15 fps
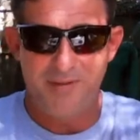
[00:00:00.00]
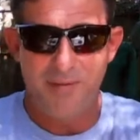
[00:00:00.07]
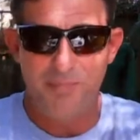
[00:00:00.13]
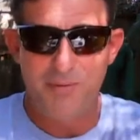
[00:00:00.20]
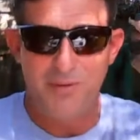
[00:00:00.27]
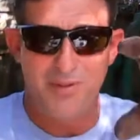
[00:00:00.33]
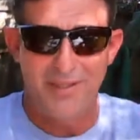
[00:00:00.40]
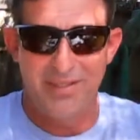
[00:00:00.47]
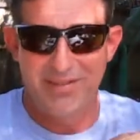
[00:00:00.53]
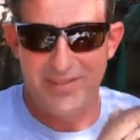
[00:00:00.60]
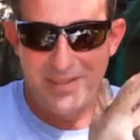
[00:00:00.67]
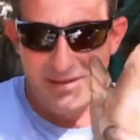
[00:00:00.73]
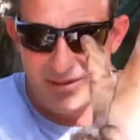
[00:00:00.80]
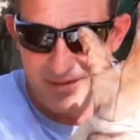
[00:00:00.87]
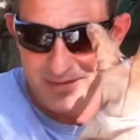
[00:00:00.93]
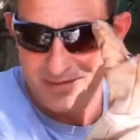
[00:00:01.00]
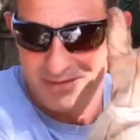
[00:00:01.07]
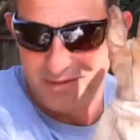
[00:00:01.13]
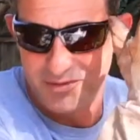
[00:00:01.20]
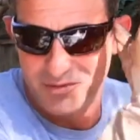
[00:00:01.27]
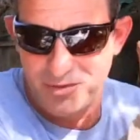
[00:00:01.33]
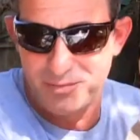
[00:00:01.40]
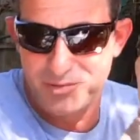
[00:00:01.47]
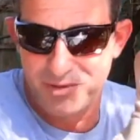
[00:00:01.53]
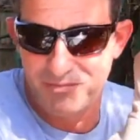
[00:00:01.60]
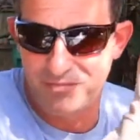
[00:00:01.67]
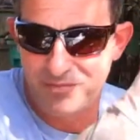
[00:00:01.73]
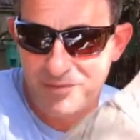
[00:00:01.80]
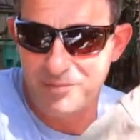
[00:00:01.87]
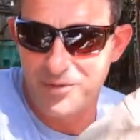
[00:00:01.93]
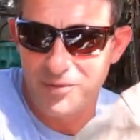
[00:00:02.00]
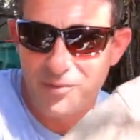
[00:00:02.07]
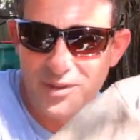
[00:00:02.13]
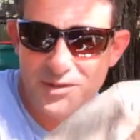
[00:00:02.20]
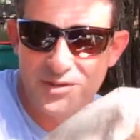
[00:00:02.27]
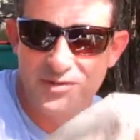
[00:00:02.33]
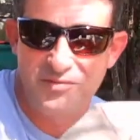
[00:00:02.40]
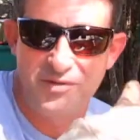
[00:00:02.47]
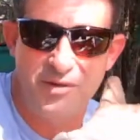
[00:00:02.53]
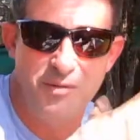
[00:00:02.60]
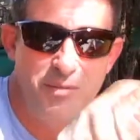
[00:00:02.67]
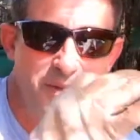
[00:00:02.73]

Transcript: I'll put a link down in the description for anybody watching this video,